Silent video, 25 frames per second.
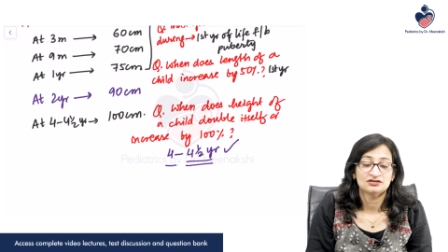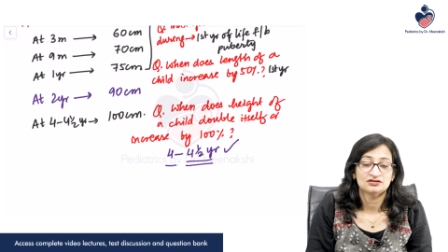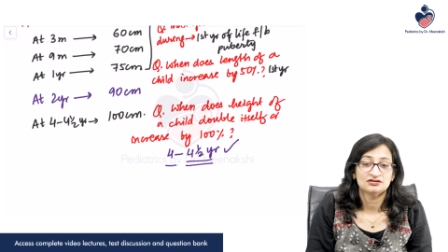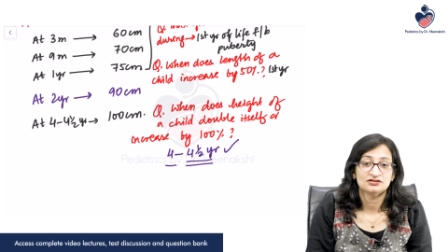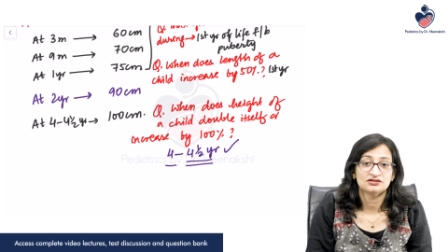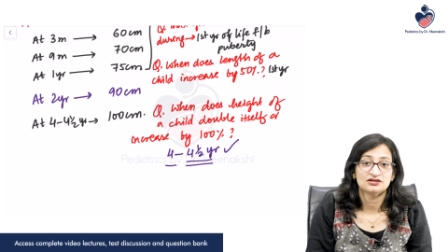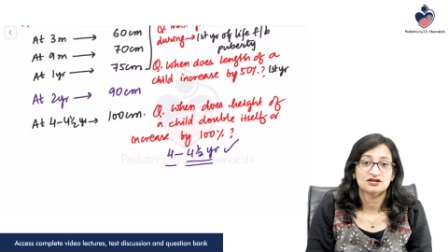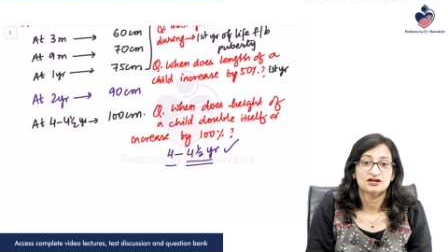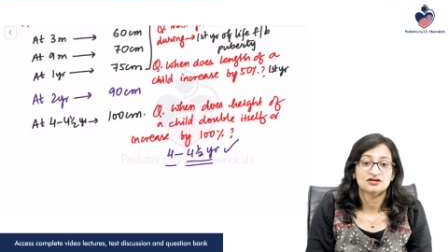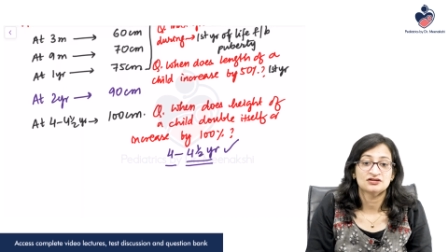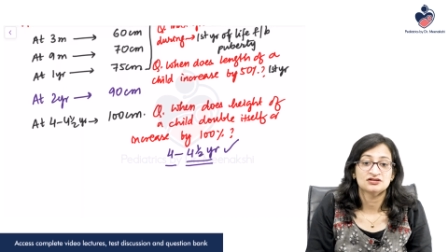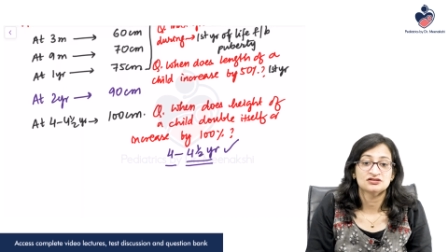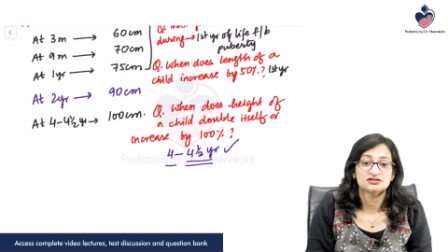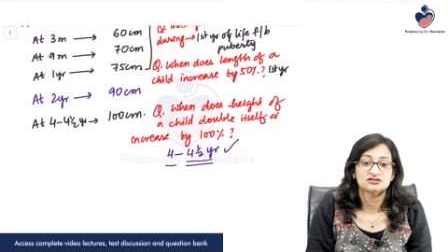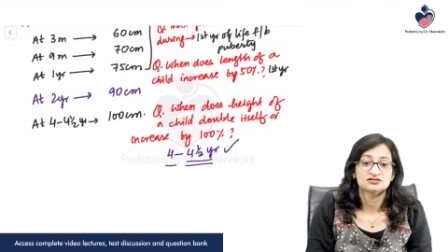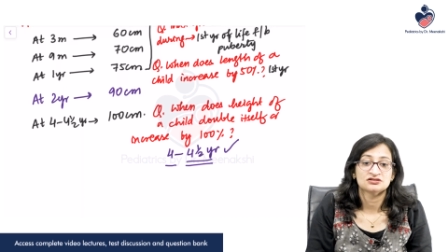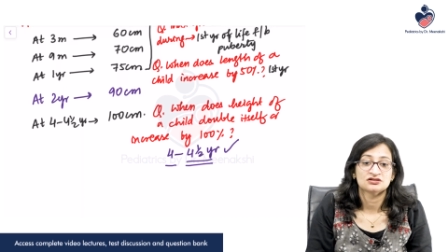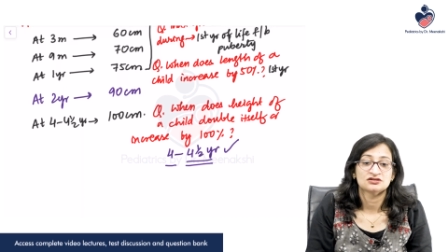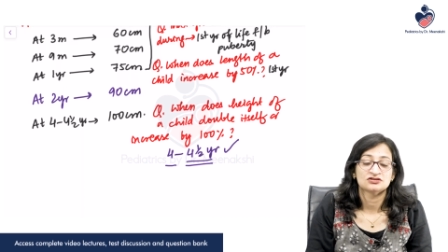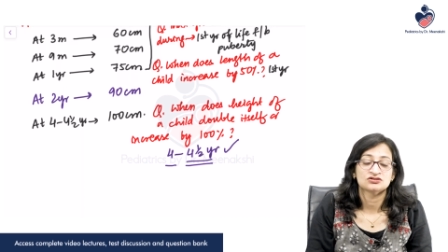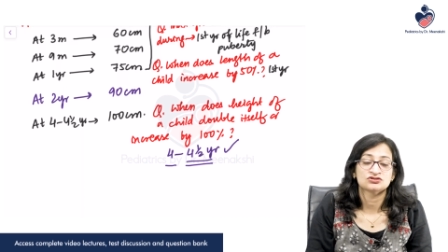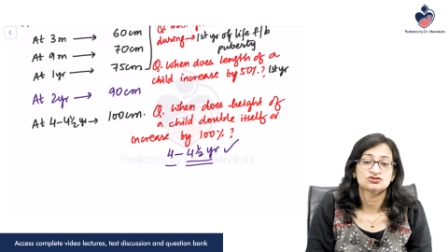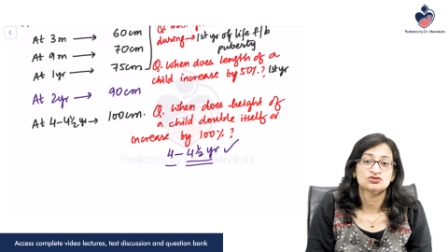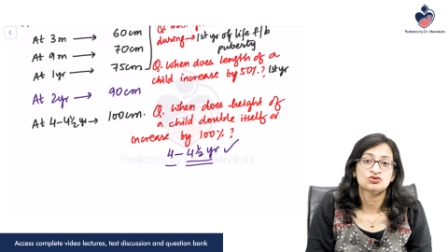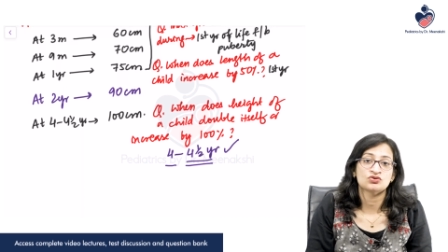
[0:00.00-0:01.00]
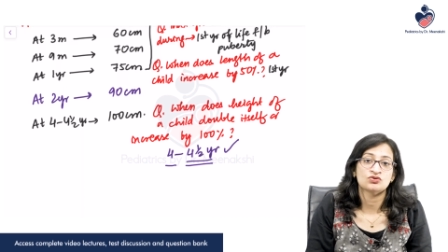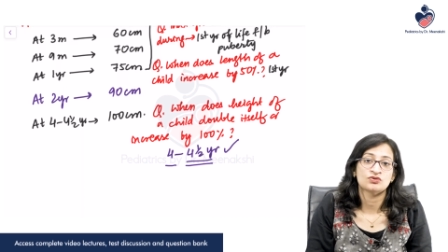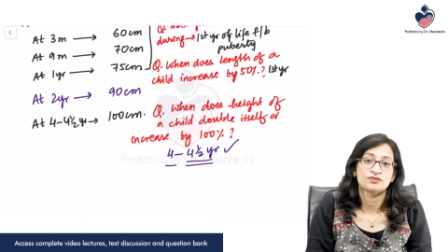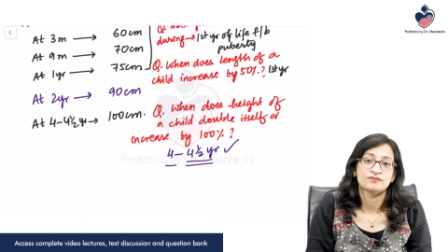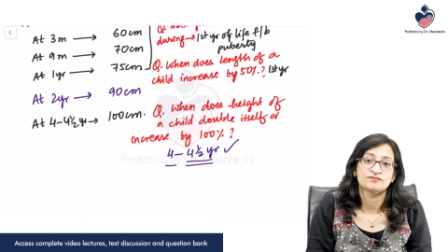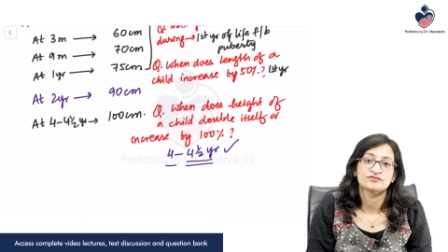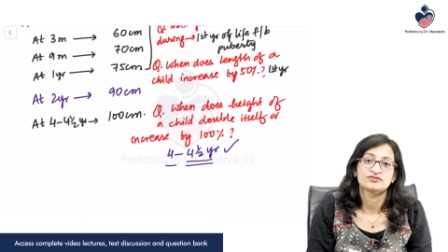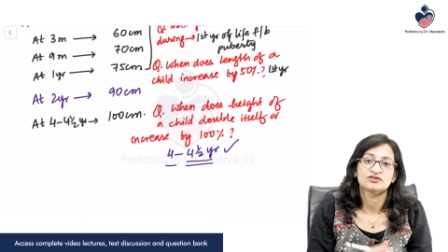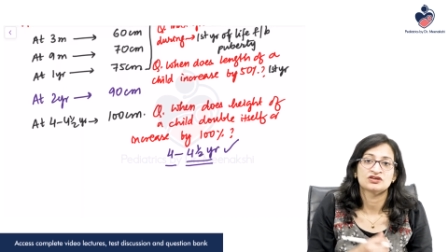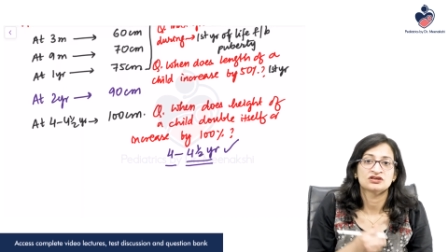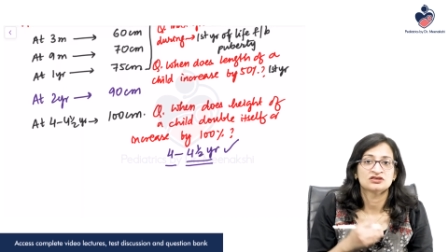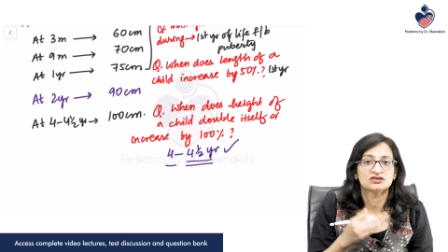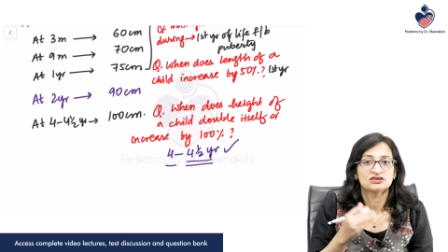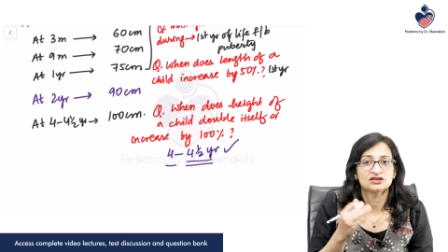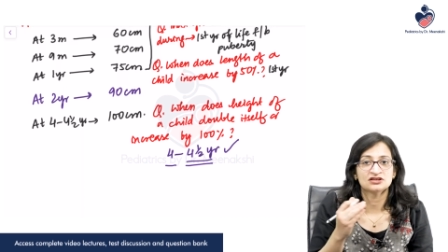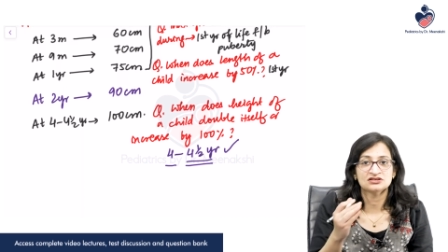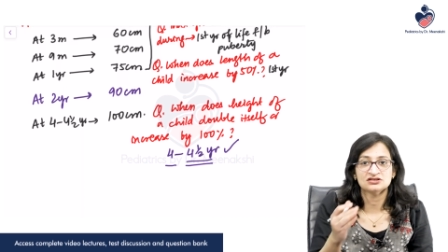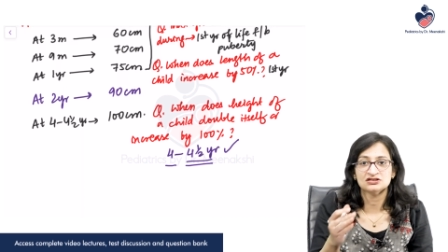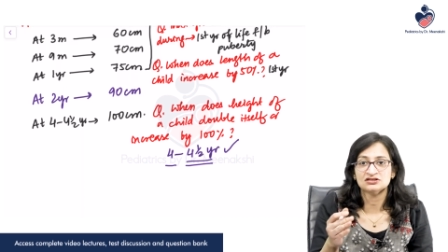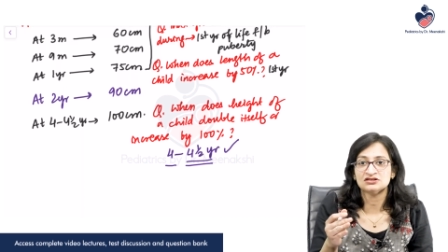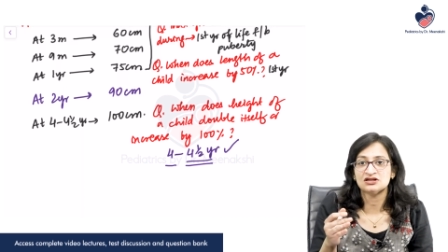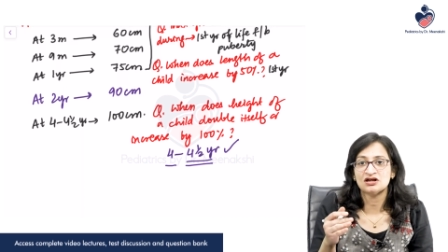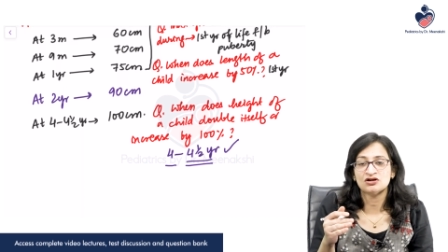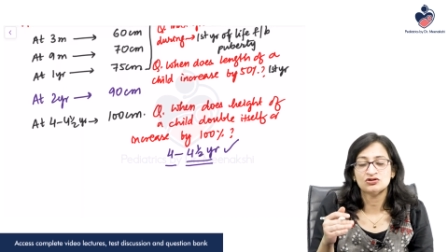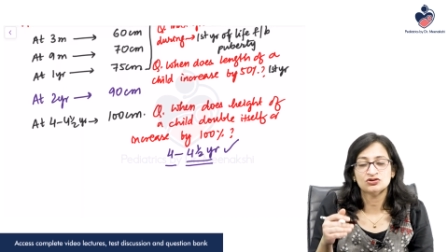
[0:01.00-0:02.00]
there is, so this
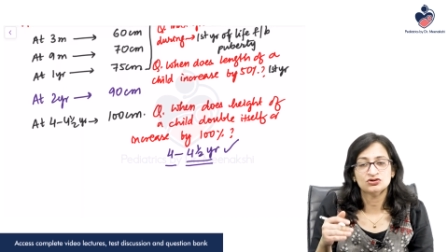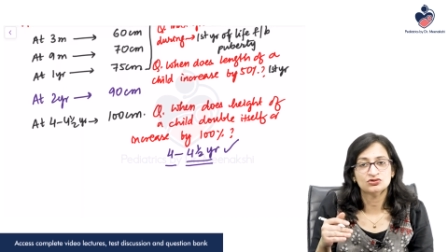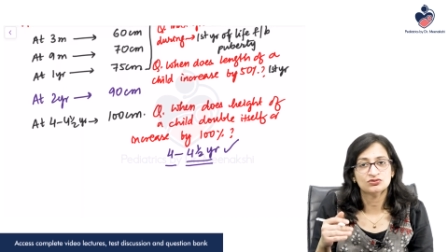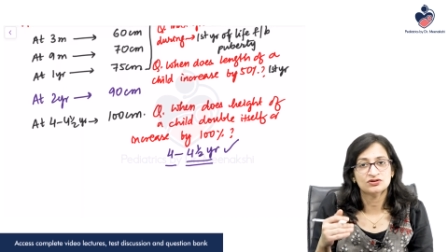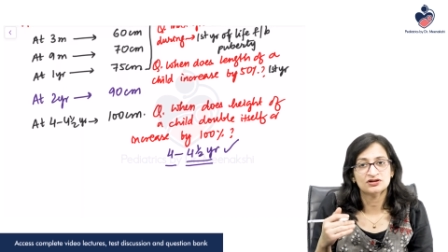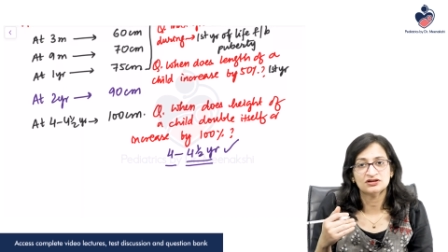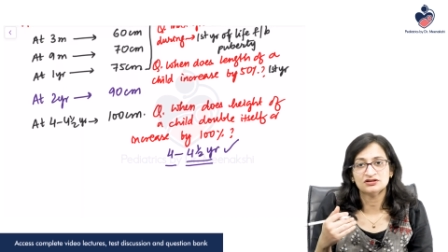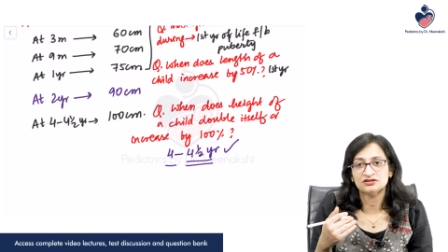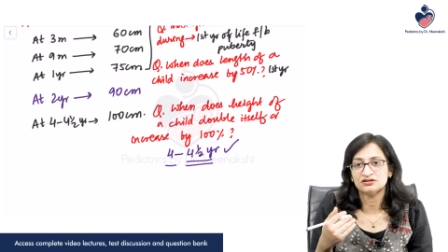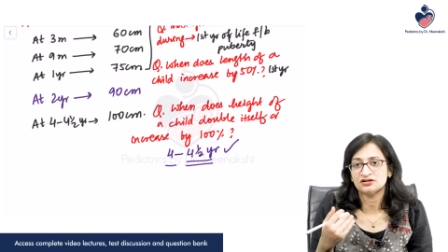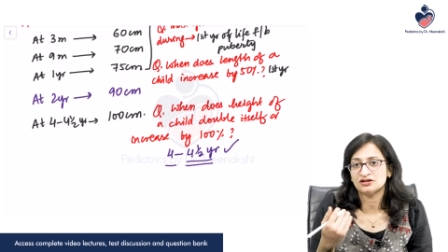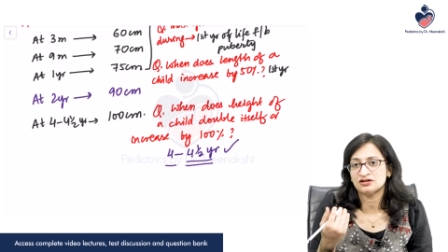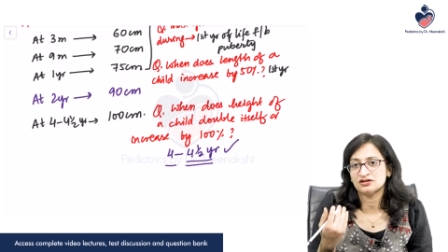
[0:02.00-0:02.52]
is how you can,